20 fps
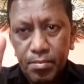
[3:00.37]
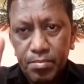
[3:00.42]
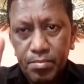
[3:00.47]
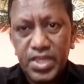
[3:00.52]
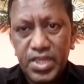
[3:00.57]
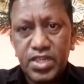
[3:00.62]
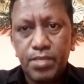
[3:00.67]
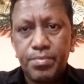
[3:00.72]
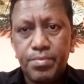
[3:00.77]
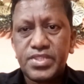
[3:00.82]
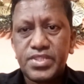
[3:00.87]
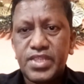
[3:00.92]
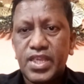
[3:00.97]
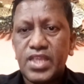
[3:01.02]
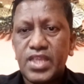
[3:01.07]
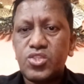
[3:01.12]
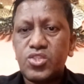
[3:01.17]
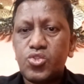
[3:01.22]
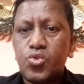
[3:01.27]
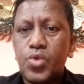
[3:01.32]
meter per
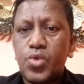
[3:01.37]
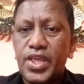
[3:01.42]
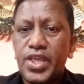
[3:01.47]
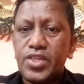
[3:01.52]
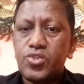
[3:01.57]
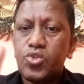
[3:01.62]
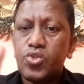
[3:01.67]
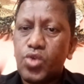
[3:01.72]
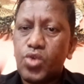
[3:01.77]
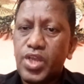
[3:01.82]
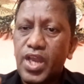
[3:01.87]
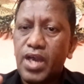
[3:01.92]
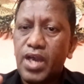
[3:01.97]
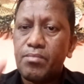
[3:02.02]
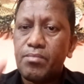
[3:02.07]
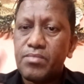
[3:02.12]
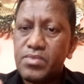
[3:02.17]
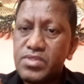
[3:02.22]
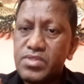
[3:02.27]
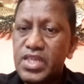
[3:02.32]
second square, to
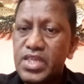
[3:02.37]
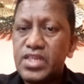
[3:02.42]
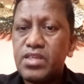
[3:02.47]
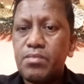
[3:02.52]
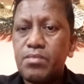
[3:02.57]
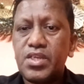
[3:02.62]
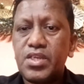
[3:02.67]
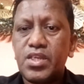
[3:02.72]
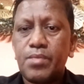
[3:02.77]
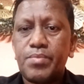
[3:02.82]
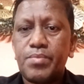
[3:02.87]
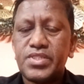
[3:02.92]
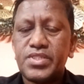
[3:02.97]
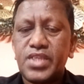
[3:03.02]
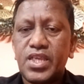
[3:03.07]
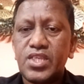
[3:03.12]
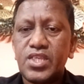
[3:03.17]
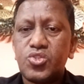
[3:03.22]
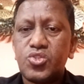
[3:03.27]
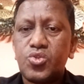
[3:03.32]
gram, centimeter per
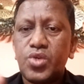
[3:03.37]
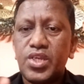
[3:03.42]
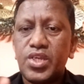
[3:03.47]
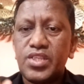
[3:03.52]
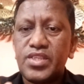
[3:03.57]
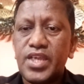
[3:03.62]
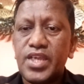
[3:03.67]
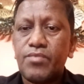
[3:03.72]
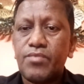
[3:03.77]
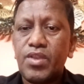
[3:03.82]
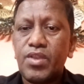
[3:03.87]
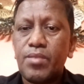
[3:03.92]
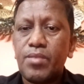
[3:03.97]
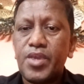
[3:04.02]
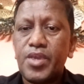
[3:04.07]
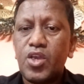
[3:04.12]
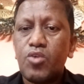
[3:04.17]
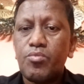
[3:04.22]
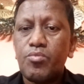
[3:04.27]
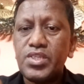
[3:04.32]
second square, that will
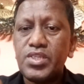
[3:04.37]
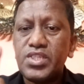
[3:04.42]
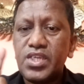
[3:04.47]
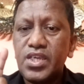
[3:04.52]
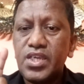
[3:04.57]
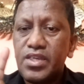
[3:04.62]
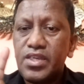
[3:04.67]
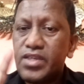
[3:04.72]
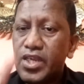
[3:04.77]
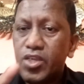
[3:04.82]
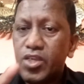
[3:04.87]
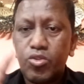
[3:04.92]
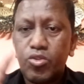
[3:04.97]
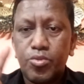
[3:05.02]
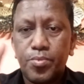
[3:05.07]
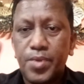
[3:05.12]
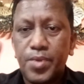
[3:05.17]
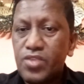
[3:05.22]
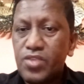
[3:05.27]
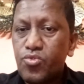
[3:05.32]
be how much? 10 to
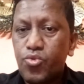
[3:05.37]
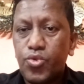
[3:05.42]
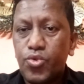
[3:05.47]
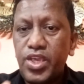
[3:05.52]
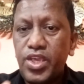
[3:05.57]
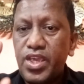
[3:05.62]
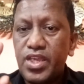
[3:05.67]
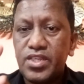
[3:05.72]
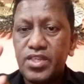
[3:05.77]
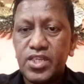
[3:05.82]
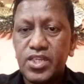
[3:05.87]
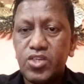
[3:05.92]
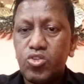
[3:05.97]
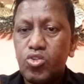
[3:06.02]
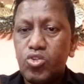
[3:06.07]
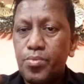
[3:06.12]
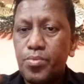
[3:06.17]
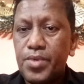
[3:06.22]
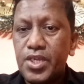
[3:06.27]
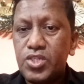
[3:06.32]
the power 3 and 10
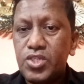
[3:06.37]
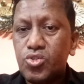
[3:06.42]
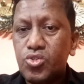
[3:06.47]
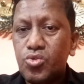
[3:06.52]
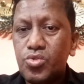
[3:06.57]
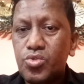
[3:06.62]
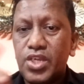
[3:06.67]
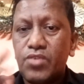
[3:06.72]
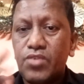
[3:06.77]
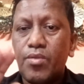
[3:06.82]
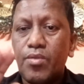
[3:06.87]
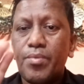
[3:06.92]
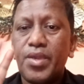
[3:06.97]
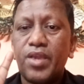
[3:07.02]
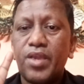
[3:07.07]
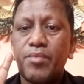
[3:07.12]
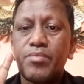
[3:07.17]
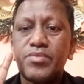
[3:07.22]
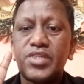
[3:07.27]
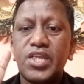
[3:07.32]
to the power 2, that will
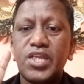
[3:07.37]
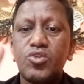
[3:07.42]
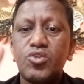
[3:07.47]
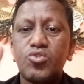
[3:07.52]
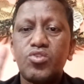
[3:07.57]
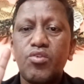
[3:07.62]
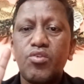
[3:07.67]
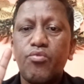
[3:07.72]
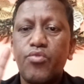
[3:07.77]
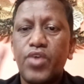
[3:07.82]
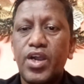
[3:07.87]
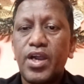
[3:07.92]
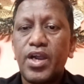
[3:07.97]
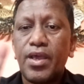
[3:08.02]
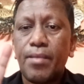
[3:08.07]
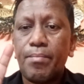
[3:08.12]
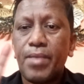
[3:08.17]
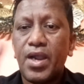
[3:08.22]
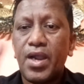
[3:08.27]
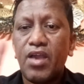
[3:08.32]
become 10 to the
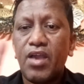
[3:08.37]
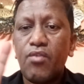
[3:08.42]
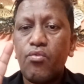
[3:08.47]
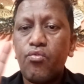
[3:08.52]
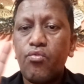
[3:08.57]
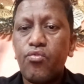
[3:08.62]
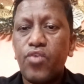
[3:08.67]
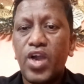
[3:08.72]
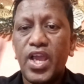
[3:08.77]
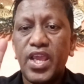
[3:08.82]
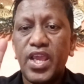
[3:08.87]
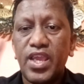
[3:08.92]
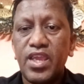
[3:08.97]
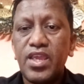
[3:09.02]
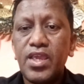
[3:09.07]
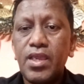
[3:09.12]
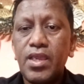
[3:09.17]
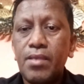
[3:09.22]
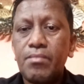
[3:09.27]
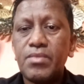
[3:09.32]
power 5.
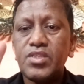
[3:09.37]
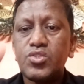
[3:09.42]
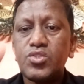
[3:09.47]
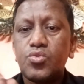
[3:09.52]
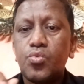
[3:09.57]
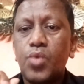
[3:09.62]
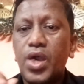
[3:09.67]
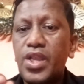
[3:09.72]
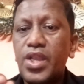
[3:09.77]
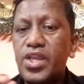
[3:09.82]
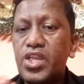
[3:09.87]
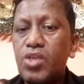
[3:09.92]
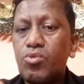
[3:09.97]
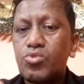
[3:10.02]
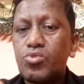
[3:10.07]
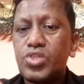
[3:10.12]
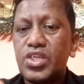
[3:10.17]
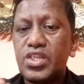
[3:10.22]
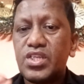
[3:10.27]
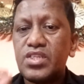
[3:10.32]
Means 1
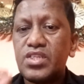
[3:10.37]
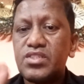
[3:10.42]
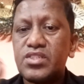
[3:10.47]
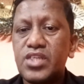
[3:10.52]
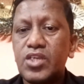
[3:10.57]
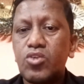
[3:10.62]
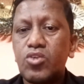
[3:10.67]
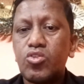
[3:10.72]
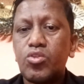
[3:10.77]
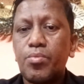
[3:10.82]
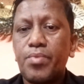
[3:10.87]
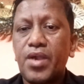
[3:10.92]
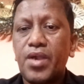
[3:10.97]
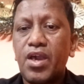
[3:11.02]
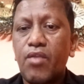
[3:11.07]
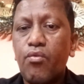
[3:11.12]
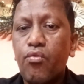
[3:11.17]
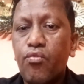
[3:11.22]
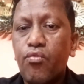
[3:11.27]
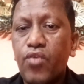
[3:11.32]
newton is 10 to the
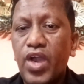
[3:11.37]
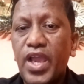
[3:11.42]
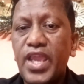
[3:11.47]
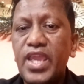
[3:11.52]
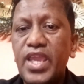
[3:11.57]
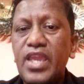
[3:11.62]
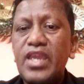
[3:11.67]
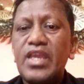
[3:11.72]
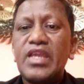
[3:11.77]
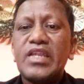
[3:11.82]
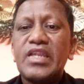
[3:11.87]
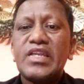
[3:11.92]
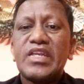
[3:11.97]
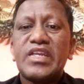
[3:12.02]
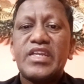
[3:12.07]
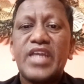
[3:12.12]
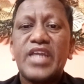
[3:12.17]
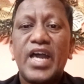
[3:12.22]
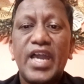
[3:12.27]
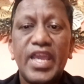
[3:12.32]
power 5
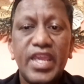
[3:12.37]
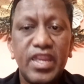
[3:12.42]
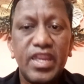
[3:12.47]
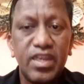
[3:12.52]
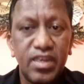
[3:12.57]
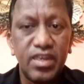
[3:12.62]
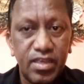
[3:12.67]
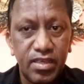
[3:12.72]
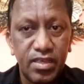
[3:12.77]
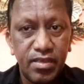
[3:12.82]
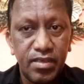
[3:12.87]
dyne.